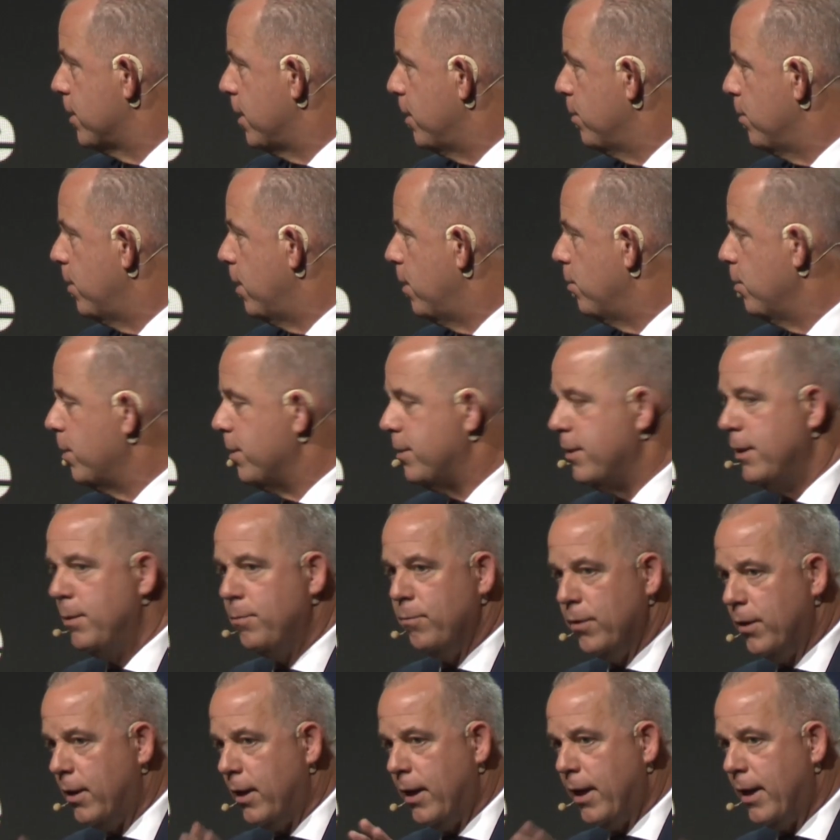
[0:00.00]
Our team
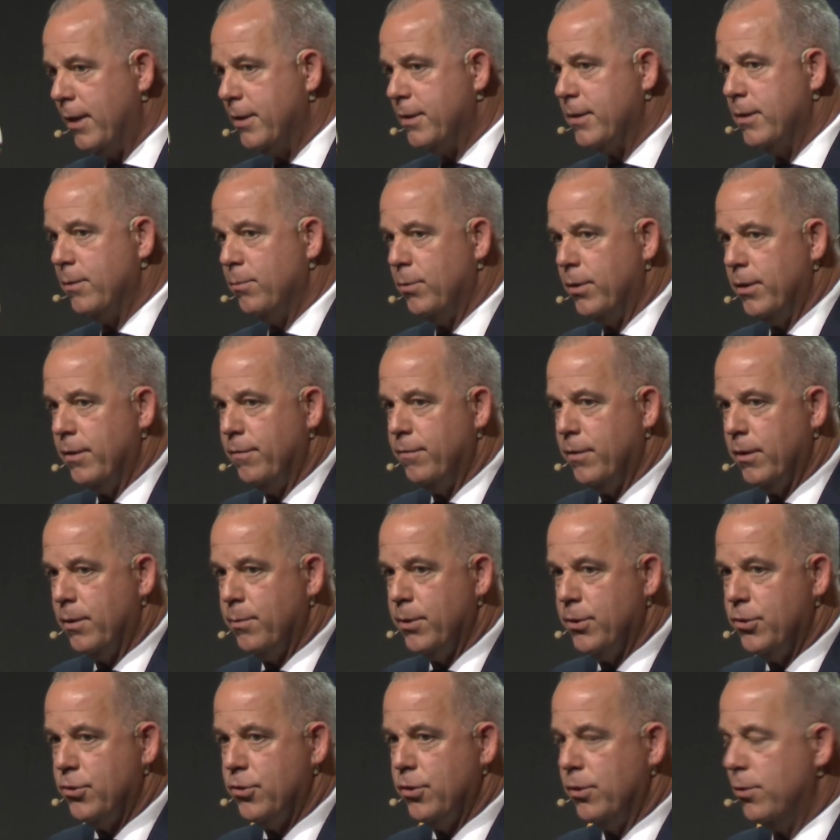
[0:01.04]
will answer whatever
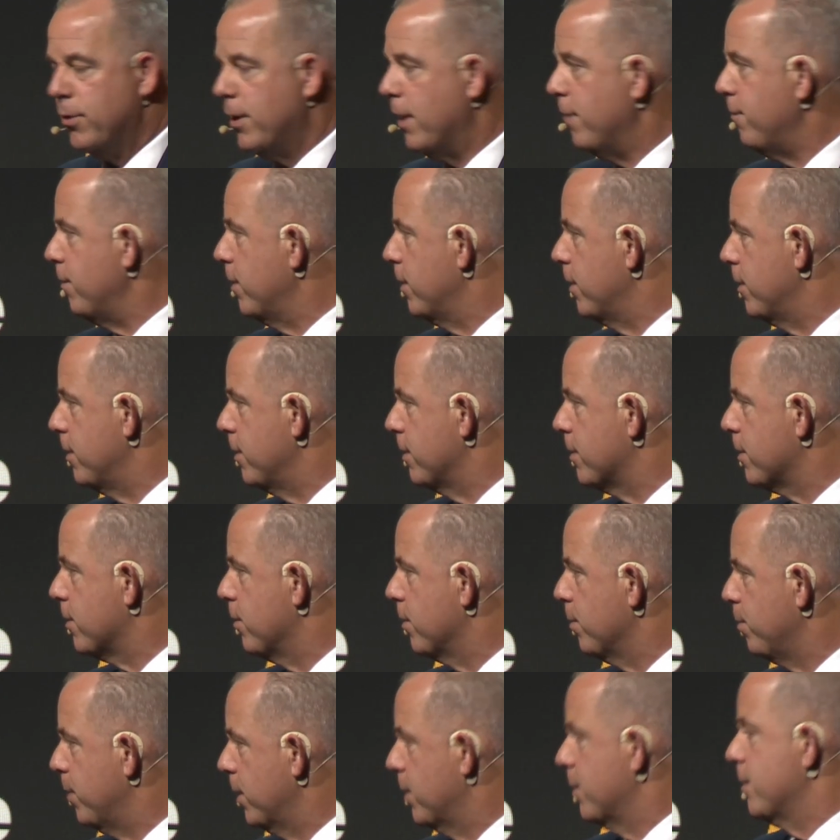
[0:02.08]
question you have in the
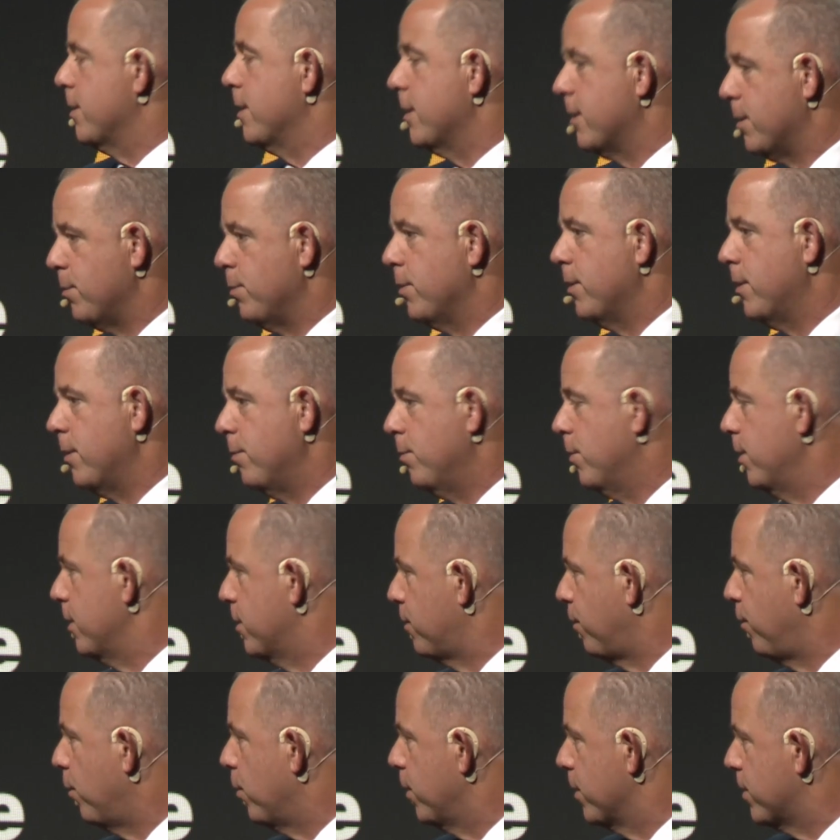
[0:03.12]
Discord, because that's what it's
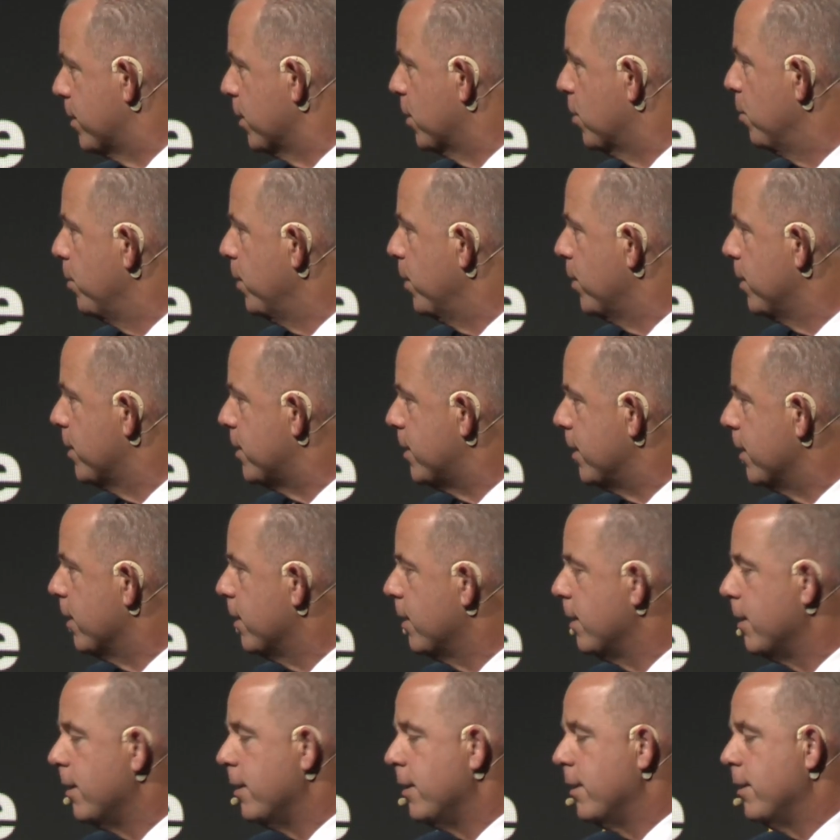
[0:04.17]
for. It's a community.
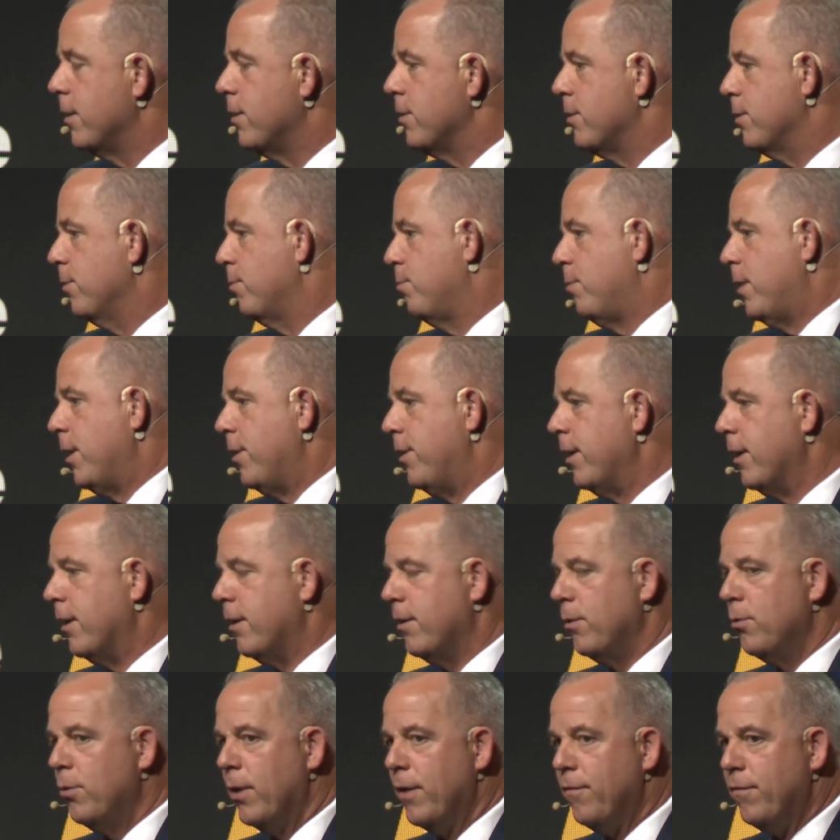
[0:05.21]
So I think
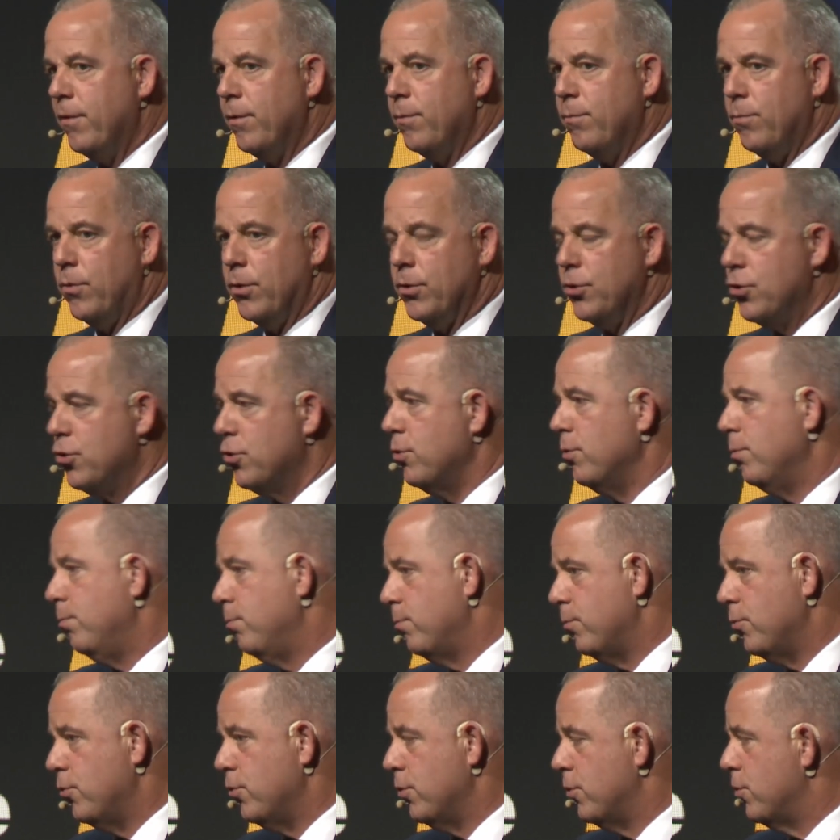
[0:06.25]
whoever wants to,
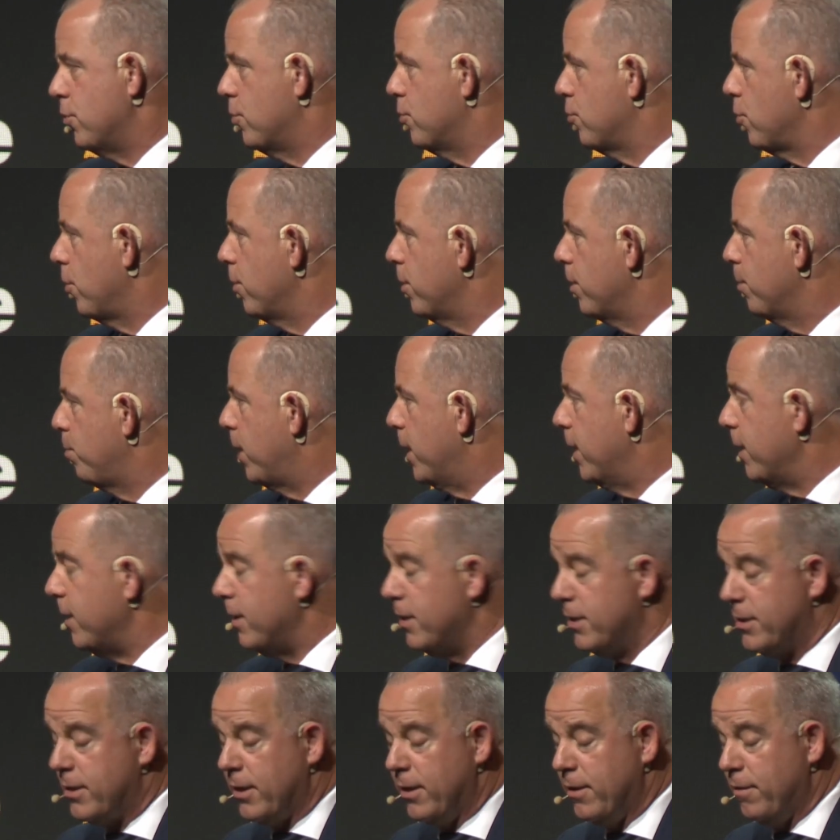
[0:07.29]
just join
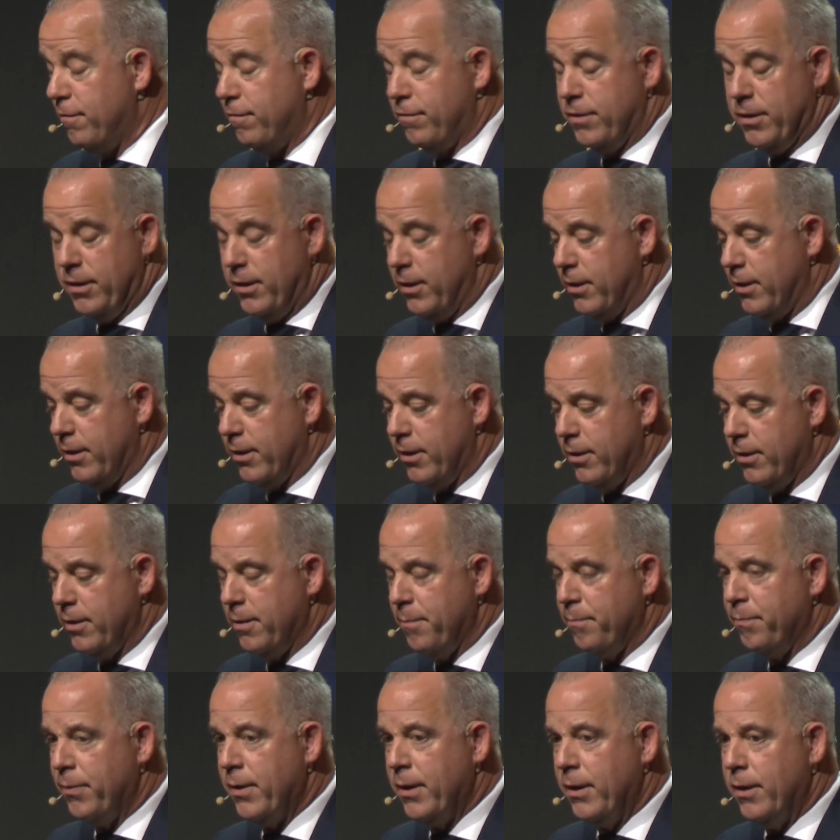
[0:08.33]
Plainy's NFT, and then
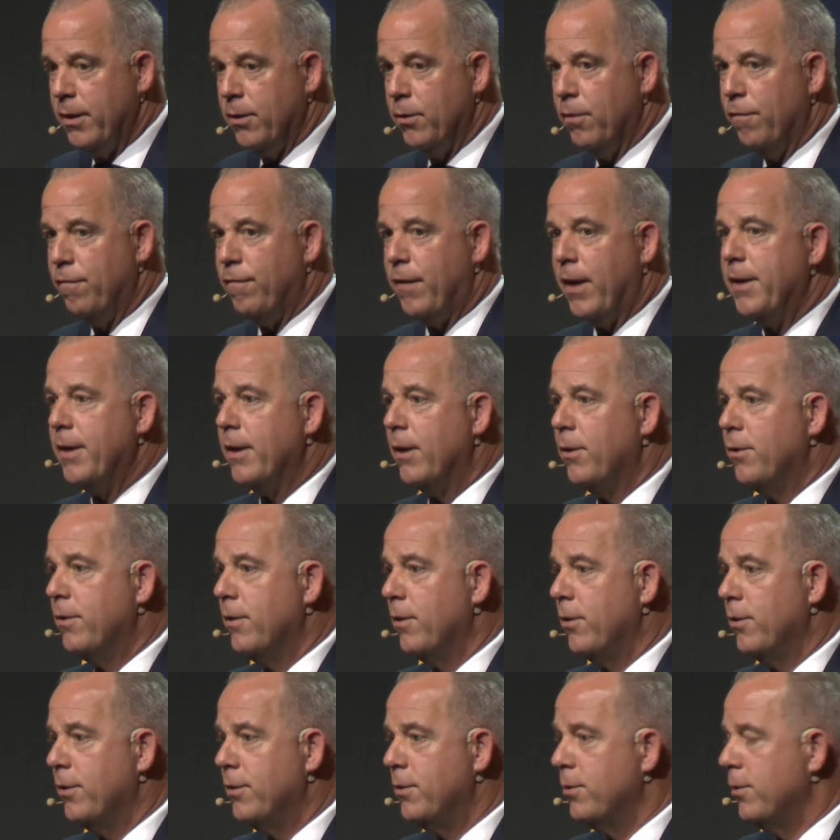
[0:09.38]
you'll find out a
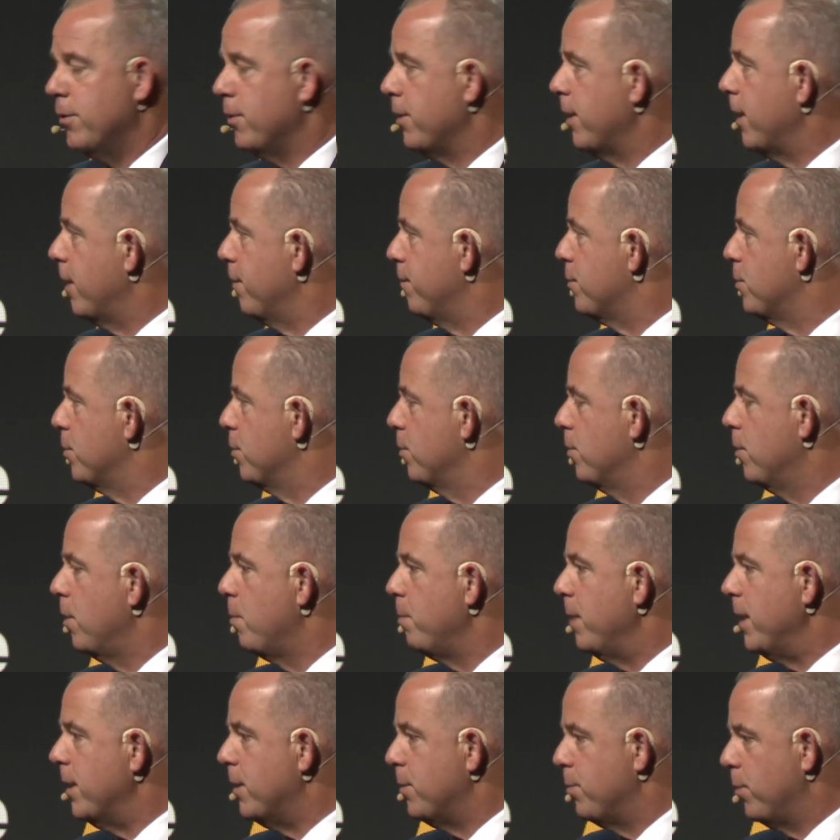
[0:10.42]
lot. You don't have to
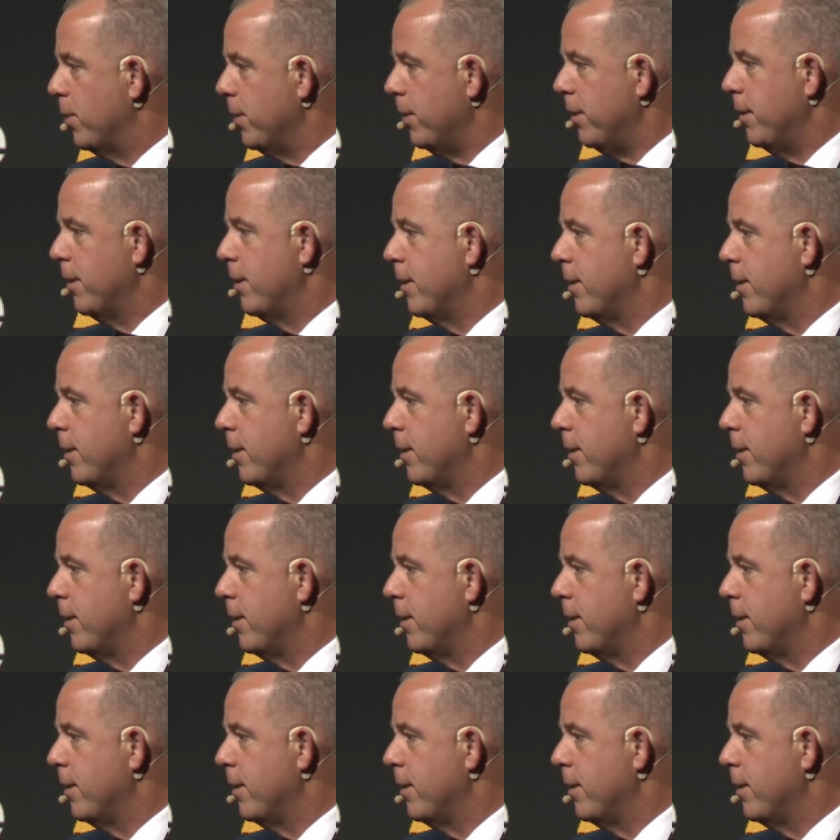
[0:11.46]
mint one.